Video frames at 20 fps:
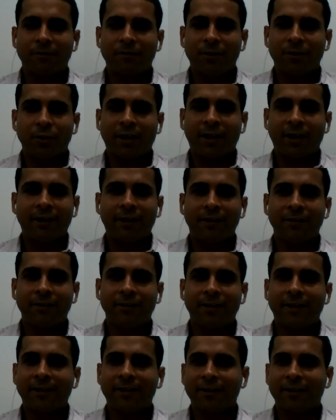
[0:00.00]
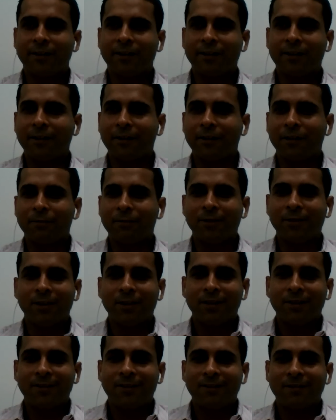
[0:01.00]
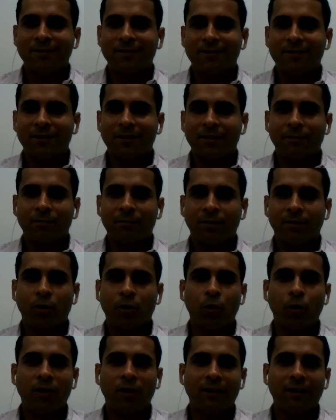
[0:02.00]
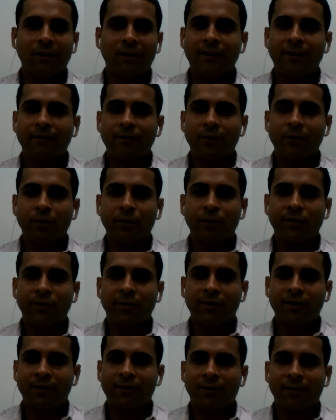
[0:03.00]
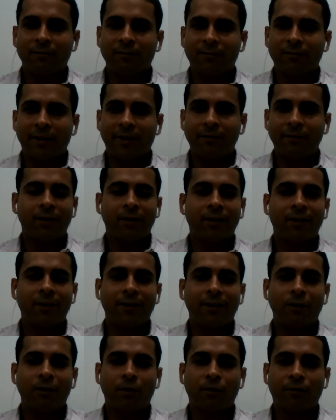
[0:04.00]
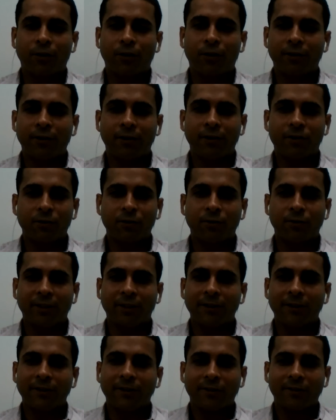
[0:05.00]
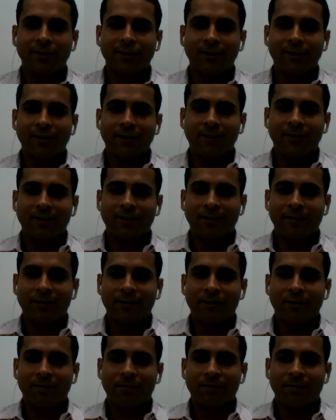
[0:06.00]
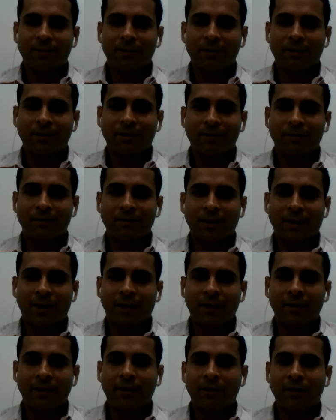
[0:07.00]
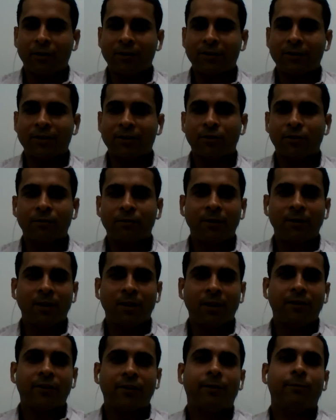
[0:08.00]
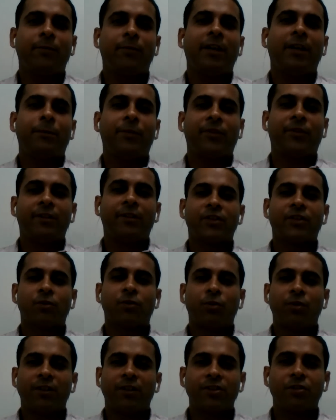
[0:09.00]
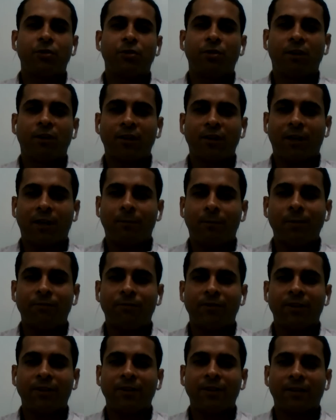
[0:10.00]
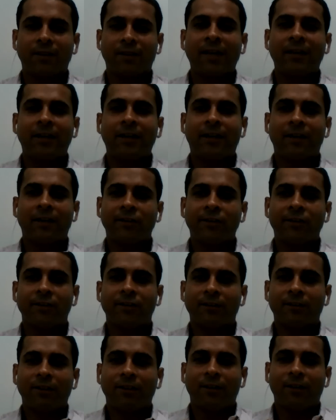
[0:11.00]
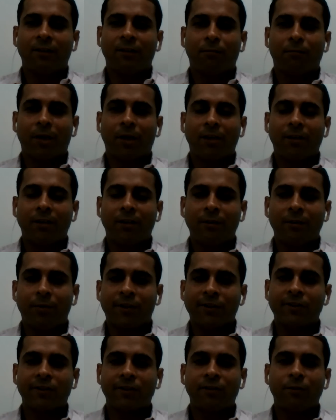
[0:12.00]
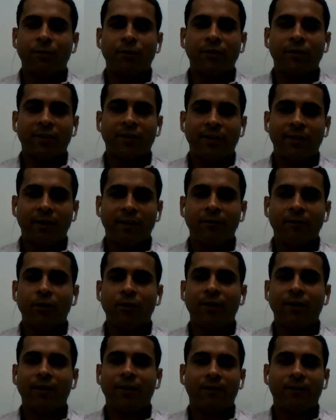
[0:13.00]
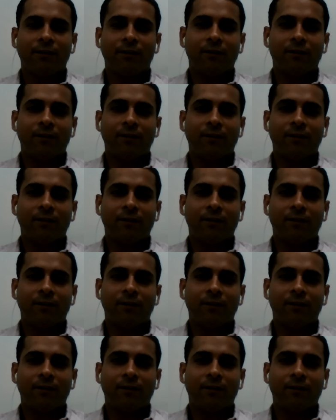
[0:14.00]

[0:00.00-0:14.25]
you're right in that, and Google interviews definitely look for these two things, and also sometimes the students do not come up with the right answer, but the person who is interviewing